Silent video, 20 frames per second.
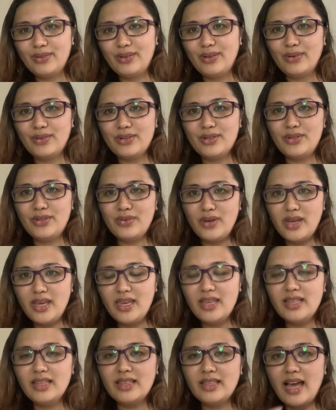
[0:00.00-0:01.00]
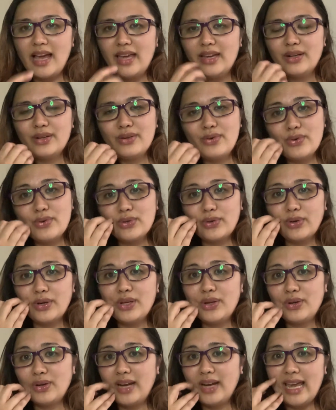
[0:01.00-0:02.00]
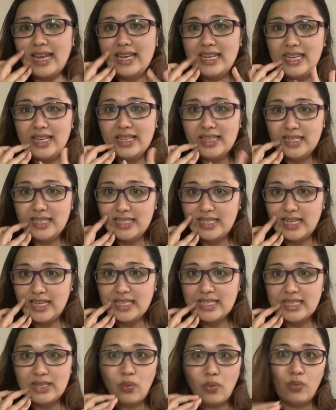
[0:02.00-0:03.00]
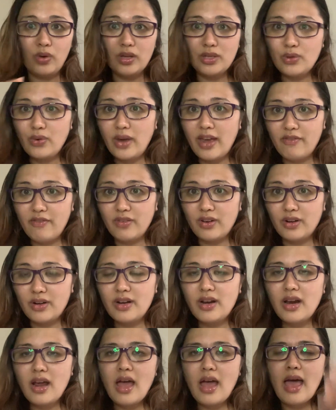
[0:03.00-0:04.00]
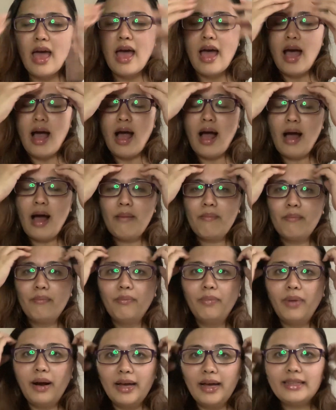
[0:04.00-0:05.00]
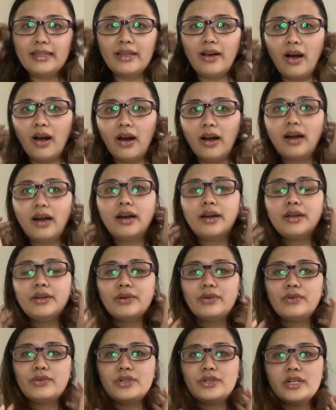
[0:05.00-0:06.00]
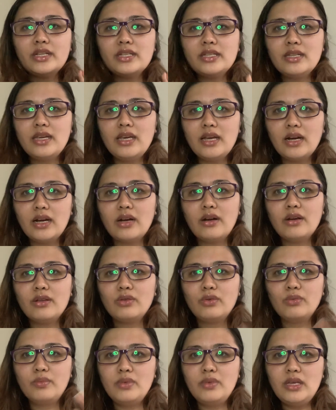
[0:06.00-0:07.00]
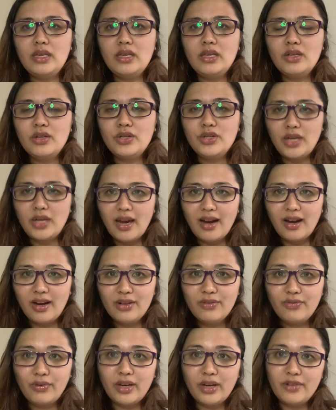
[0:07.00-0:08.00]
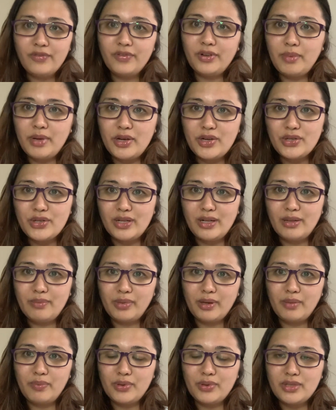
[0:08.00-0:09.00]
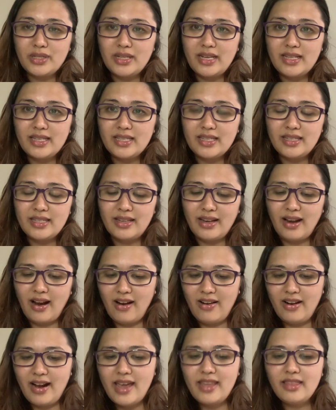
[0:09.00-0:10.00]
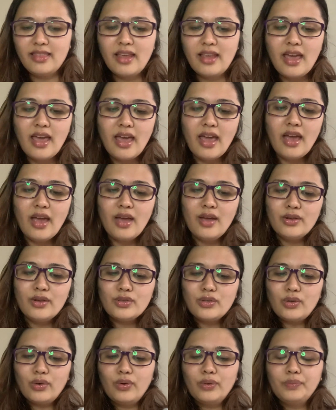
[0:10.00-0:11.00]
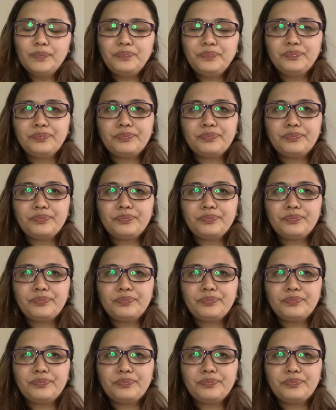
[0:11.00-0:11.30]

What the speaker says: to, treat, diagnose, or cure any illnesses whatsoever, but are, just here to be shared for informational purposes. Alright? So,